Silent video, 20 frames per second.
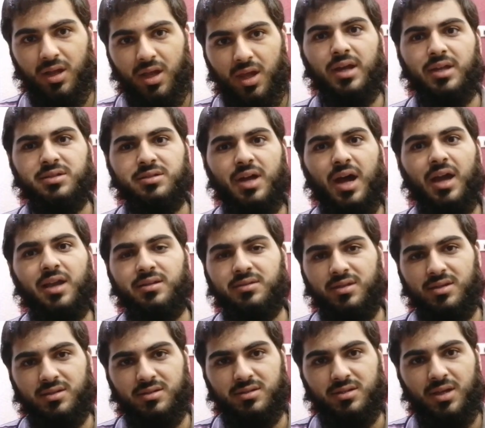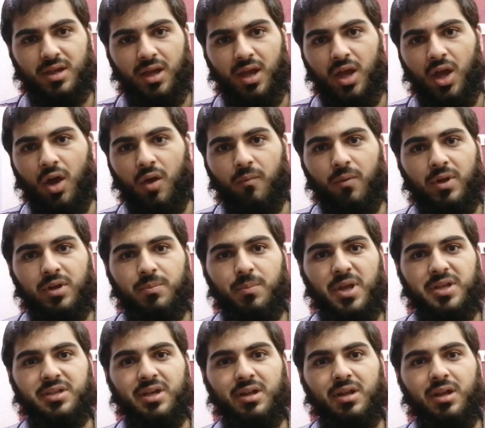Contrast ISIS with
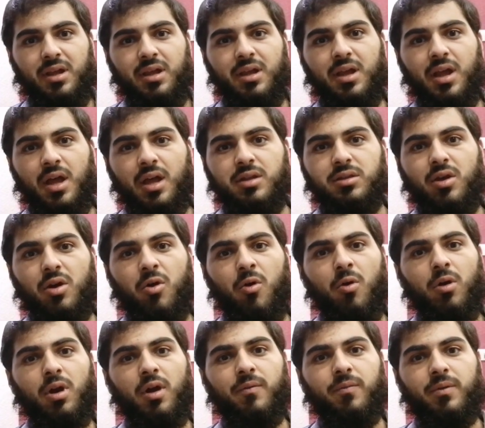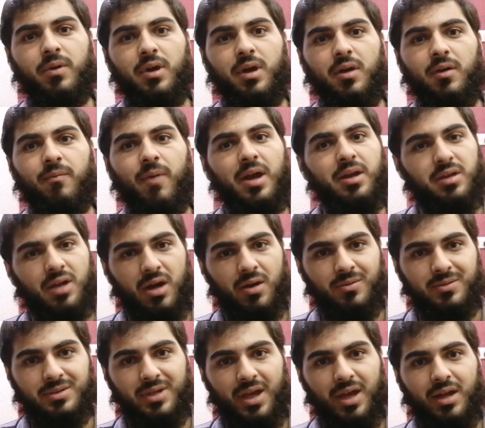basically the whole of White
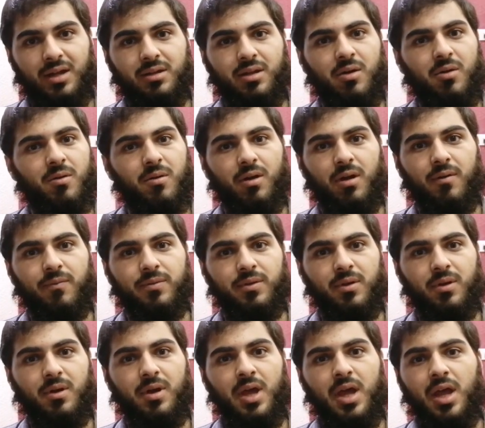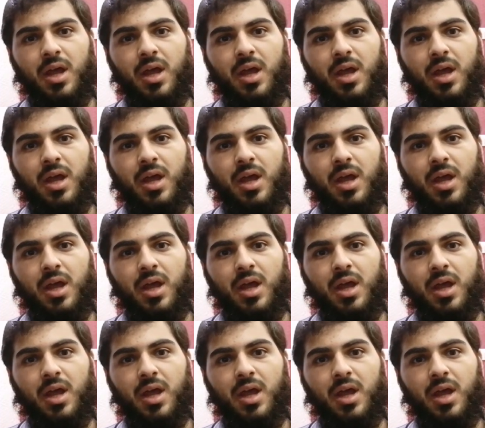House and the whole of,